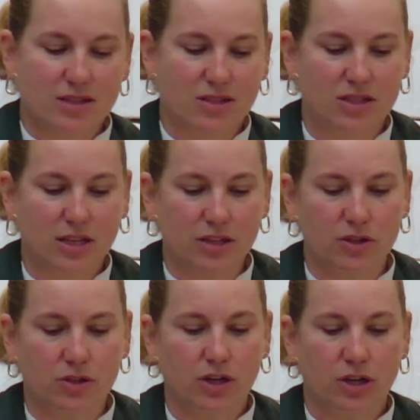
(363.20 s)

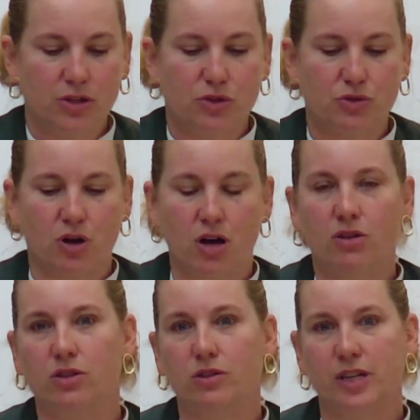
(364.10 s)
still
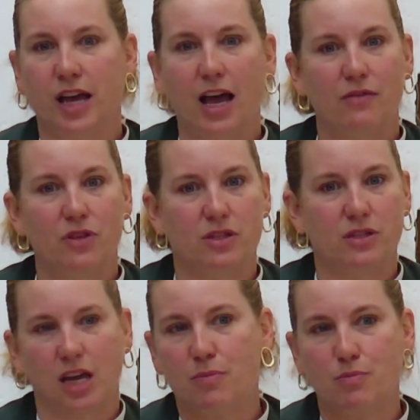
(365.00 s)
struggle to have the
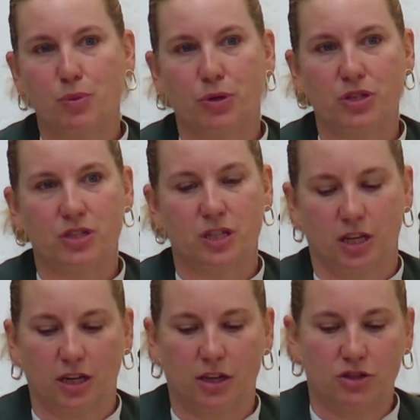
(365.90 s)
same
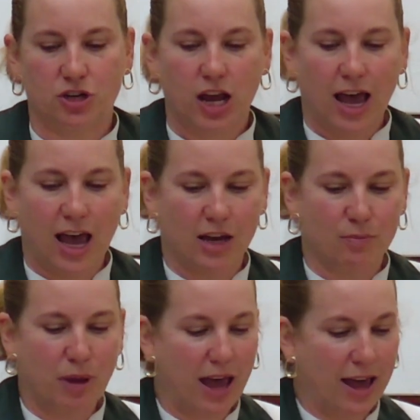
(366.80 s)
prestige
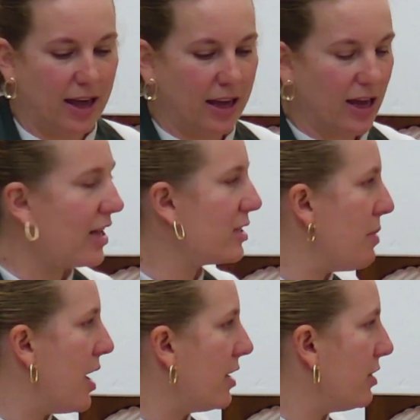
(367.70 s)
and pay as
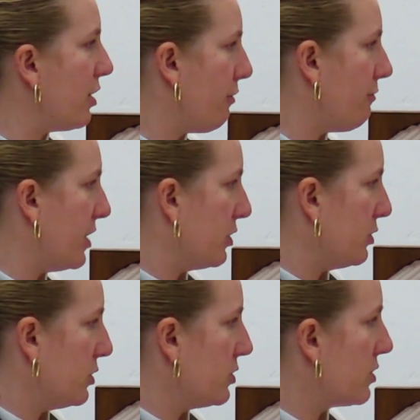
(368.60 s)
men in their
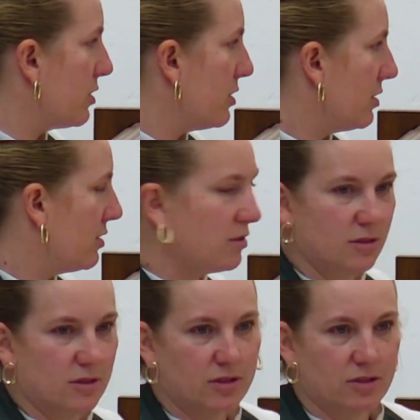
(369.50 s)
fields.
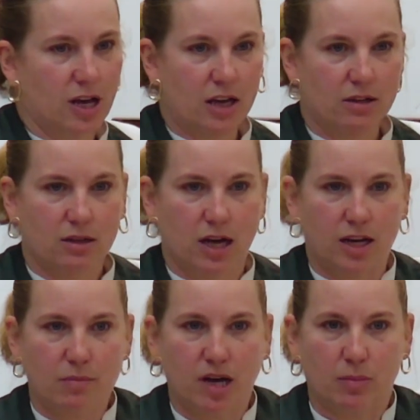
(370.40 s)
Not
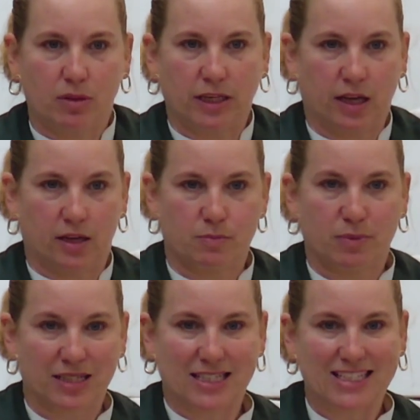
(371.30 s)
in Bible days,
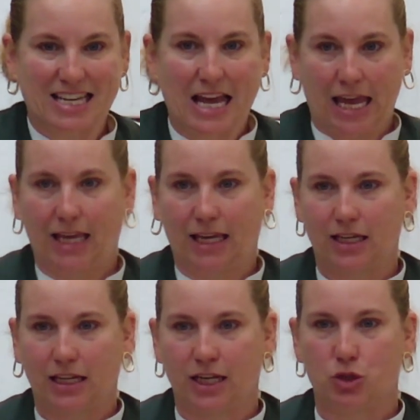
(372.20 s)
but
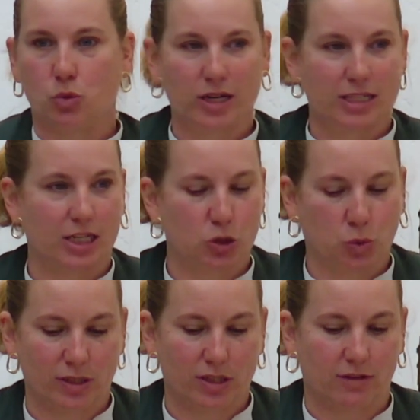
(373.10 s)
today in
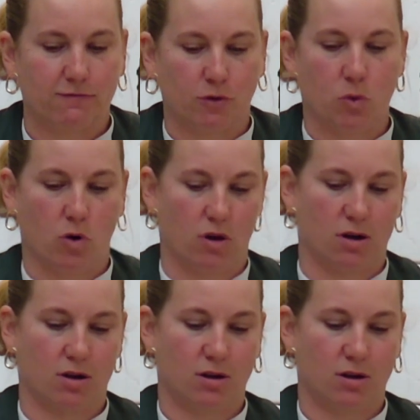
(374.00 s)
2024.